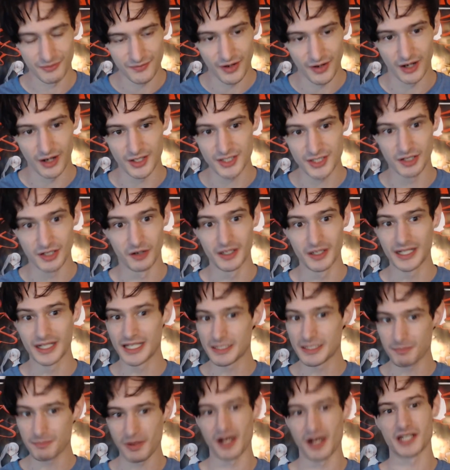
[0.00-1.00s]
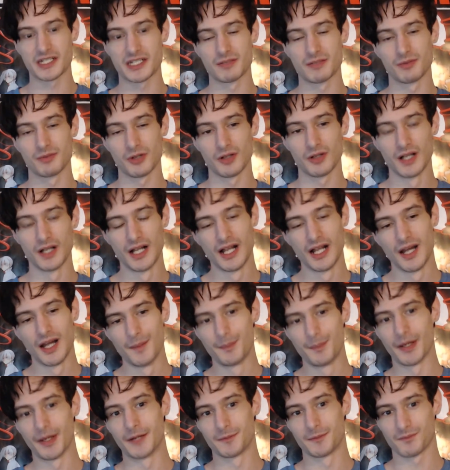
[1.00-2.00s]
So it is possible,
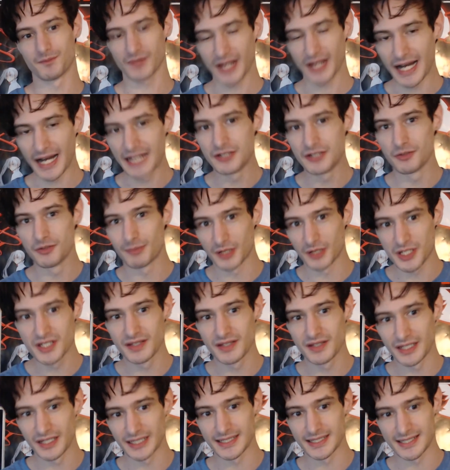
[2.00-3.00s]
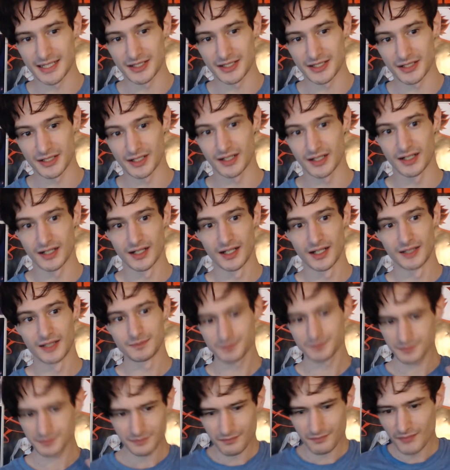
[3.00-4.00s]
but I do personally think it's Cinder.
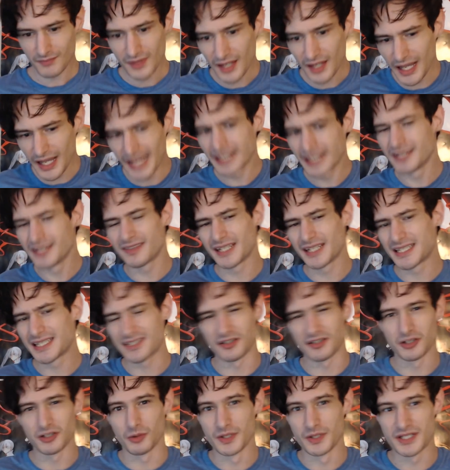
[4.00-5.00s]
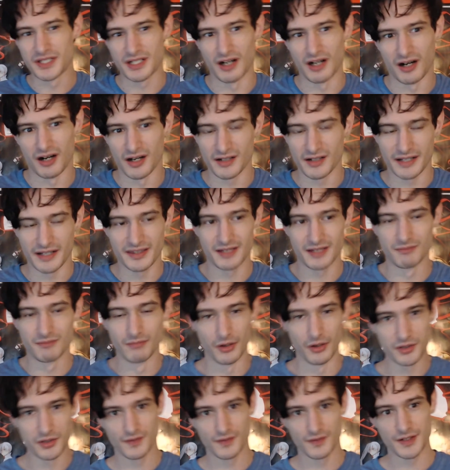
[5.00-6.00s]
I didn't think Cinder was gone. I think
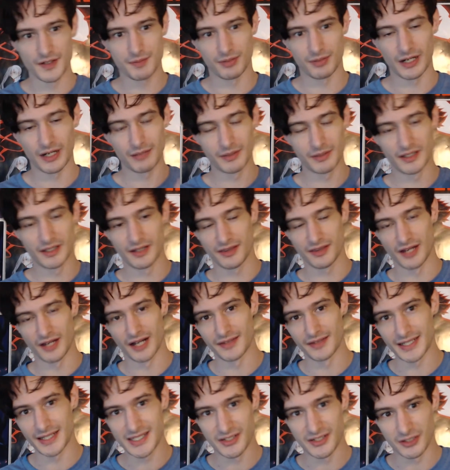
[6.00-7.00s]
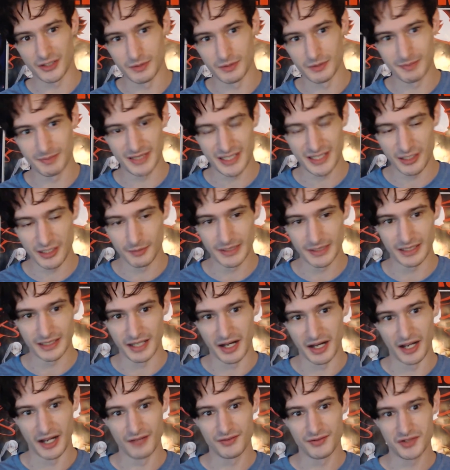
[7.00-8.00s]
most of us probably thought that Cinder would still be
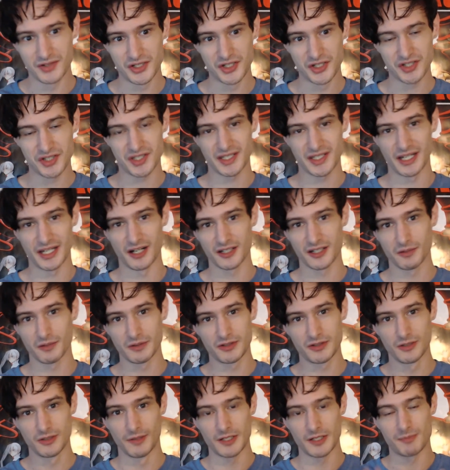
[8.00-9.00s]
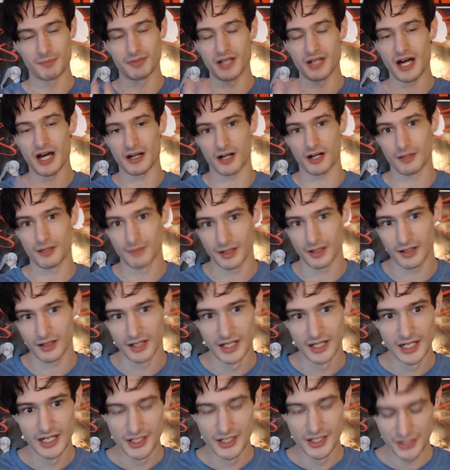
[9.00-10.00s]
alive. She's just a character with too much plot armor.
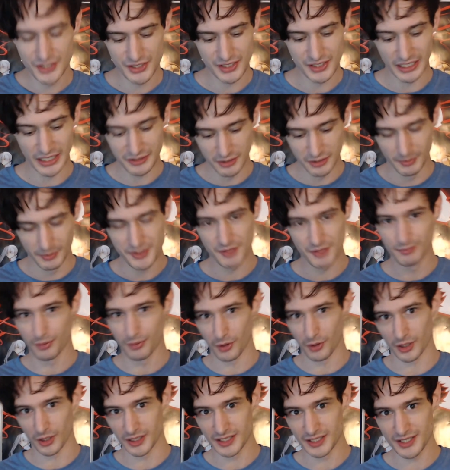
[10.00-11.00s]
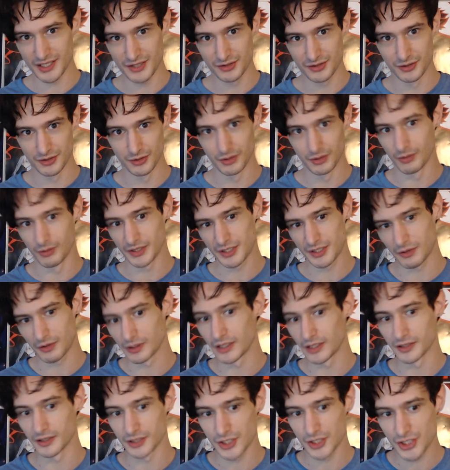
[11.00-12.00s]
She's got too much importance to what's going on
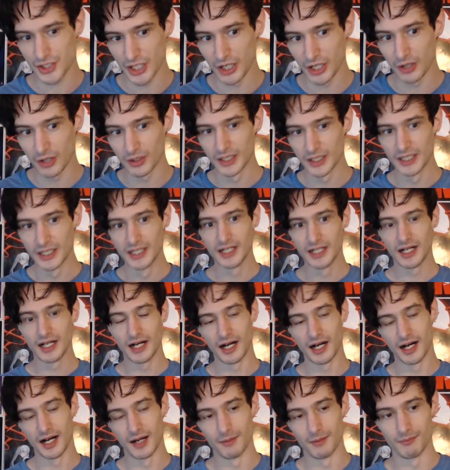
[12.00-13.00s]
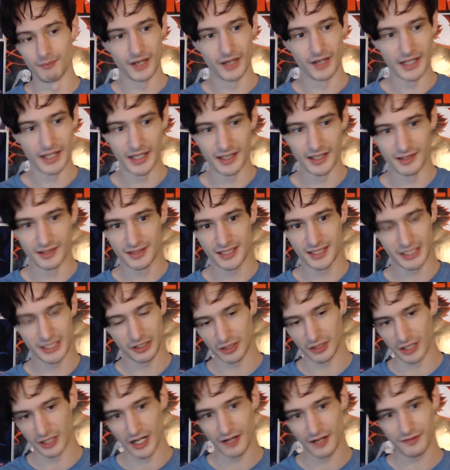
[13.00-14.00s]
in the show. And to kill her
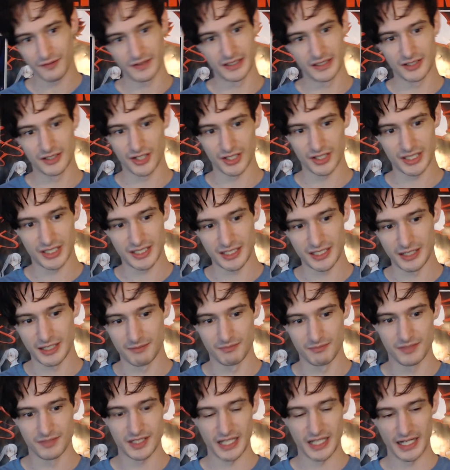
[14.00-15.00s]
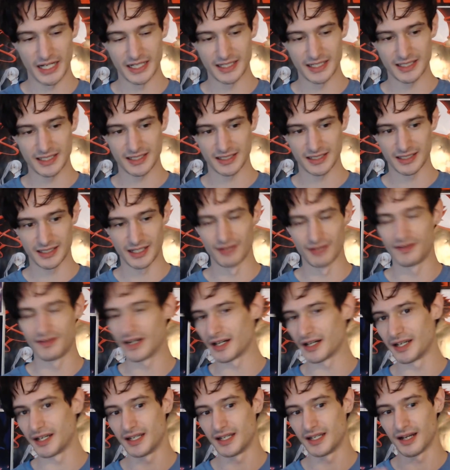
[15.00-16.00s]
off, it just seems like
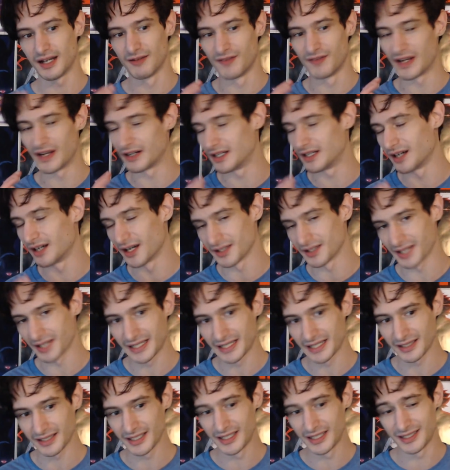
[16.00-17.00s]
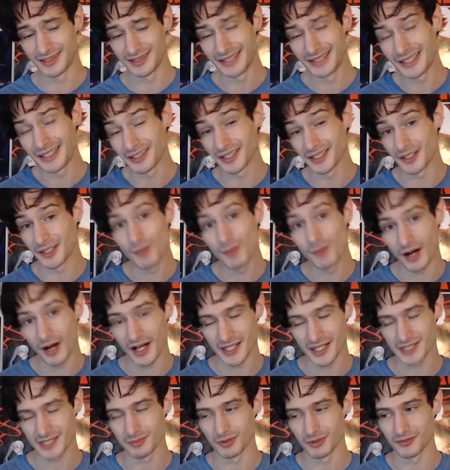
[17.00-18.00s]
very, very unlikely, nearly
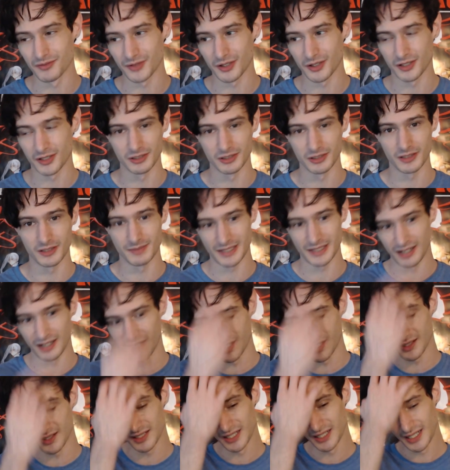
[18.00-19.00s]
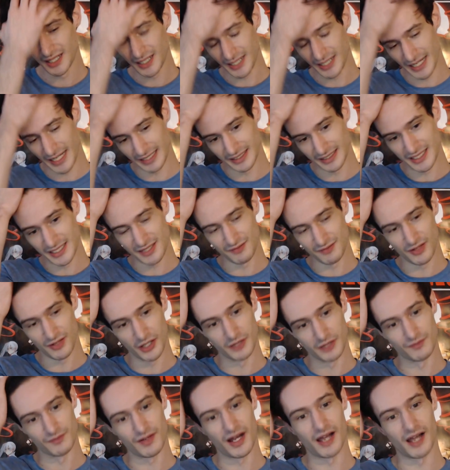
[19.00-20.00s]
impossible for her to really be gone, at least in Volume
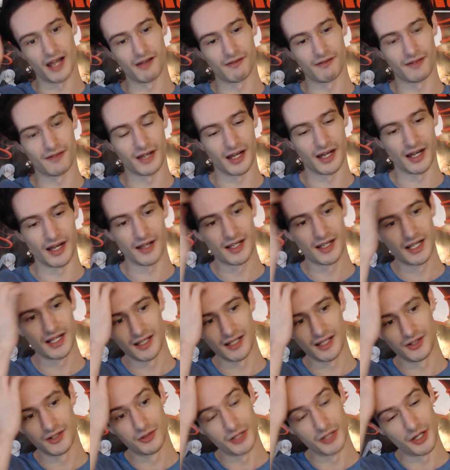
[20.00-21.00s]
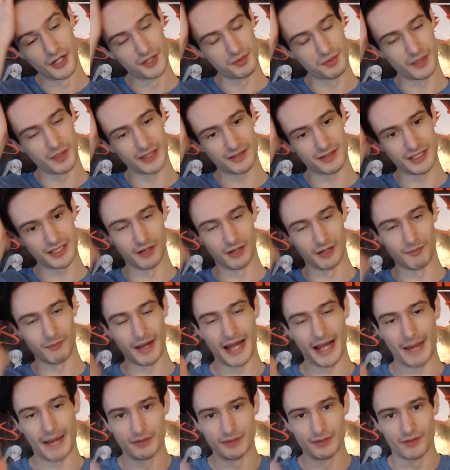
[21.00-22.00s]
5. Who knows what, you know, might
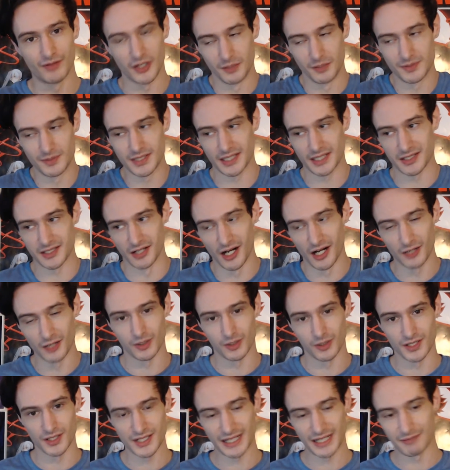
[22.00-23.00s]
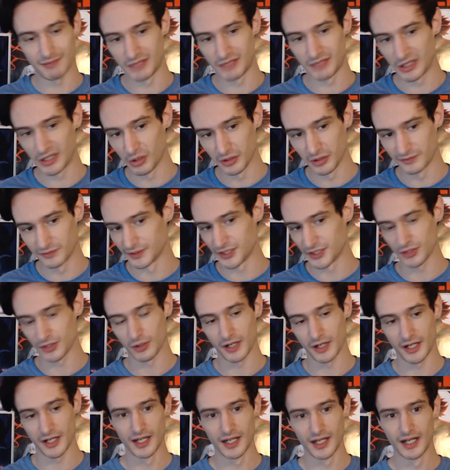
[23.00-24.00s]
happen in Volume 6 and onwards. That would be a whole different story.
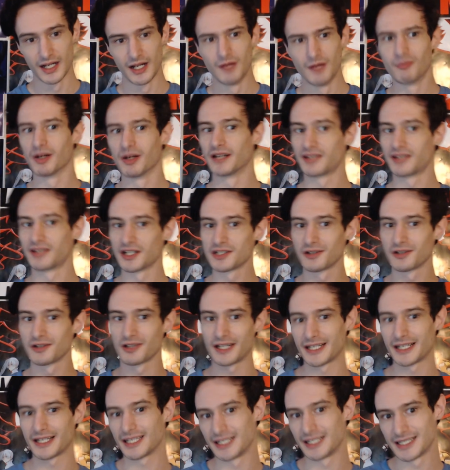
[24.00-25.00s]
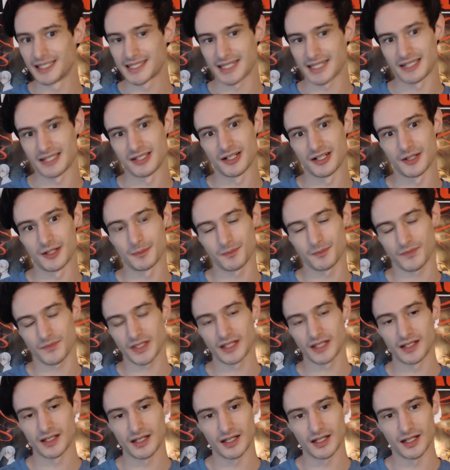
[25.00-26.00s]
But it does look like it is Cinder.
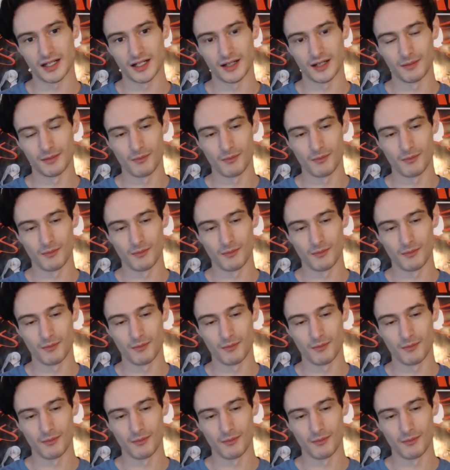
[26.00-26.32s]
And